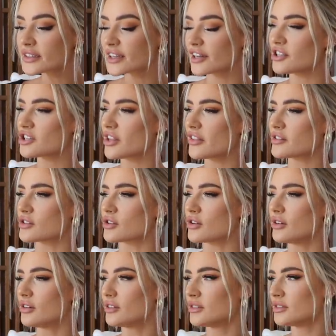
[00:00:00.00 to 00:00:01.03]
Can you shut the
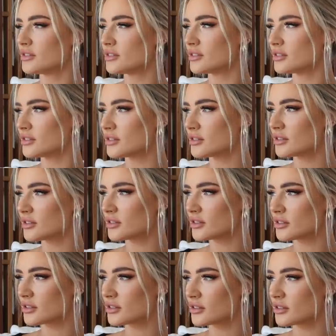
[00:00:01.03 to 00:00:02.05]
door?
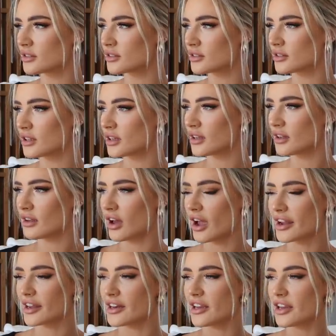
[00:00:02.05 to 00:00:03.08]
What?
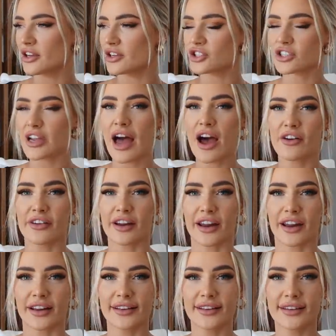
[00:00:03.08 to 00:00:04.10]
I can hear you
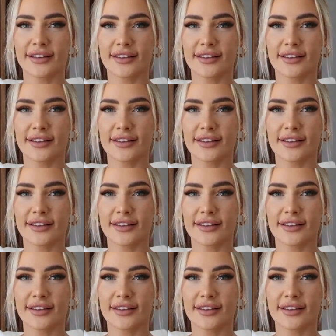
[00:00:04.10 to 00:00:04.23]
showering.